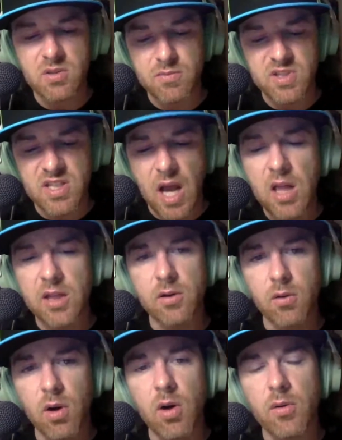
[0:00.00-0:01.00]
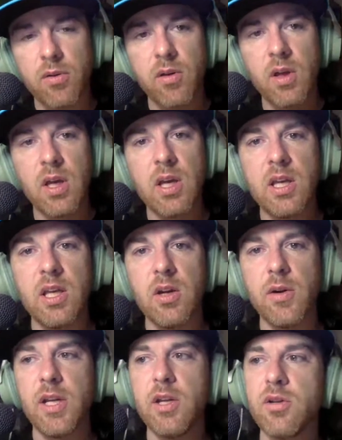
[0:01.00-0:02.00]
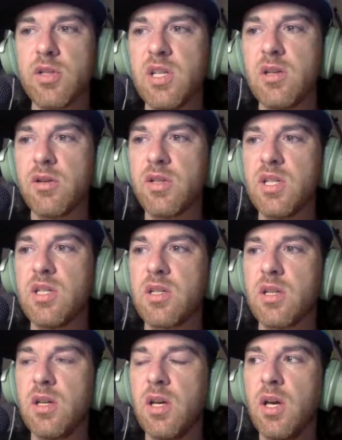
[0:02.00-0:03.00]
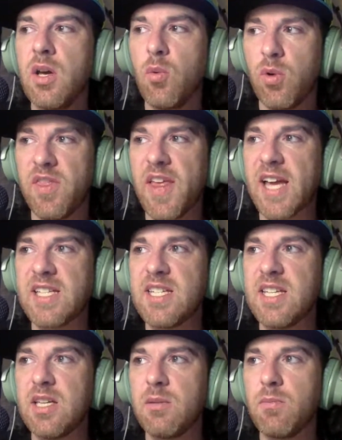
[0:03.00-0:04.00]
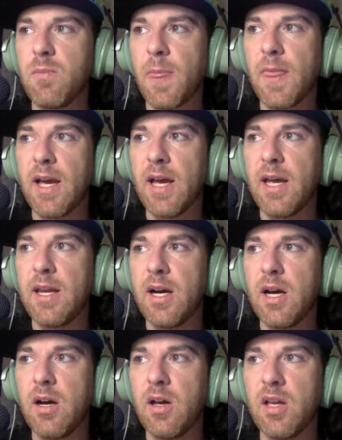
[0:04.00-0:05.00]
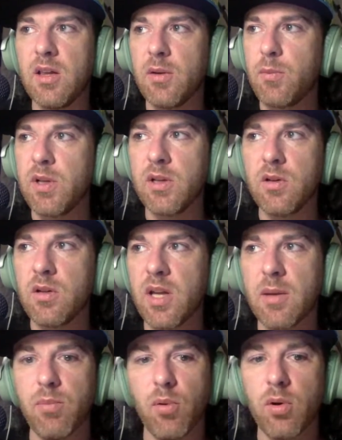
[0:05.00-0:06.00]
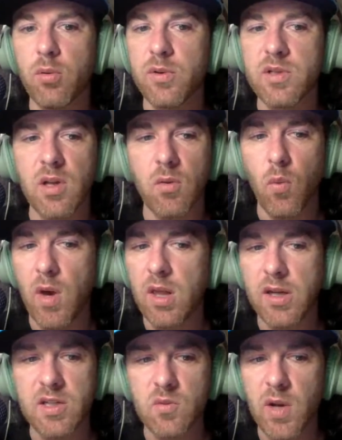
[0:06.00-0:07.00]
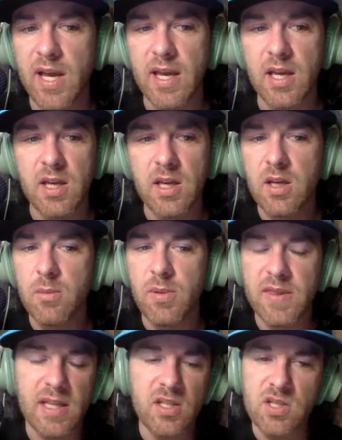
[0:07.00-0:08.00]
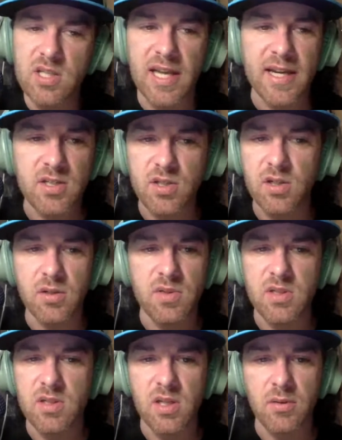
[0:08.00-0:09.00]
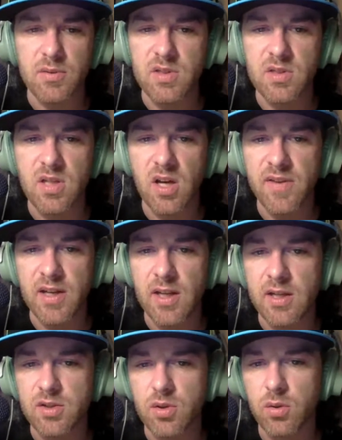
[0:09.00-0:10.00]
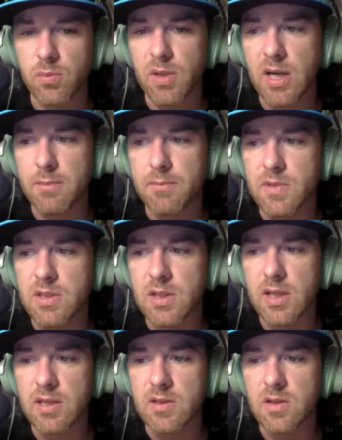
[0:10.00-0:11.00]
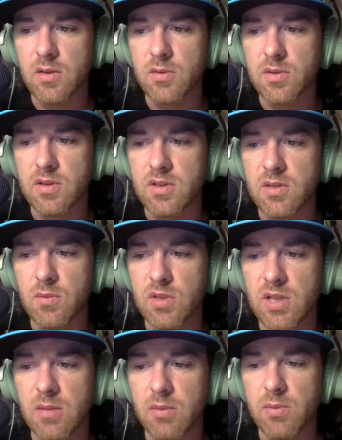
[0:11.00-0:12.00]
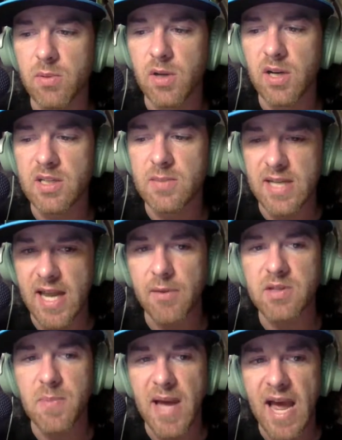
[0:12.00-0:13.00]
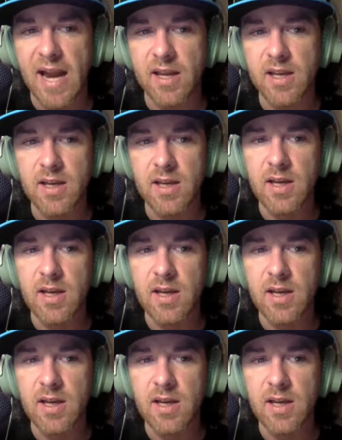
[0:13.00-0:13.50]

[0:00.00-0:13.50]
some solid growth, in your senior season with that team. And it really looked like Porter was, but then just last year, he was just, it was just tough. He had a lot of shoulder problems. And so it was just, he wasn't able to progress, but now he's back.